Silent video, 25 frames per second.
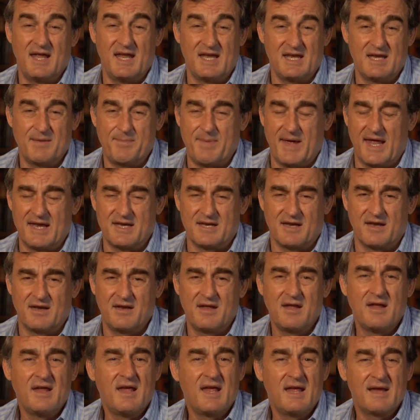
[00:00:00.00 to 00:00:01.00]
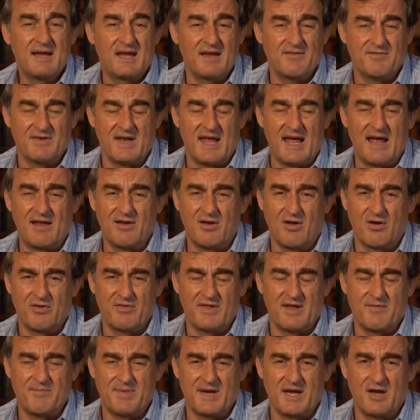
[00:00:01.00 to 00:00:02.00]
independent given how
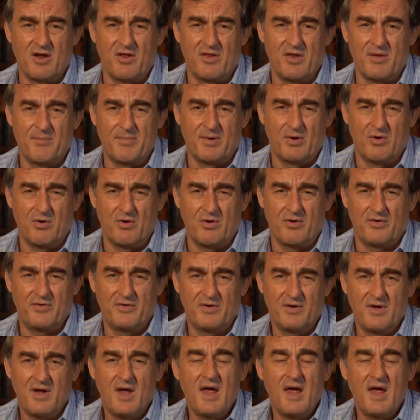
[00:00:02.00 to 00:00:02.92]
long they've been on the board.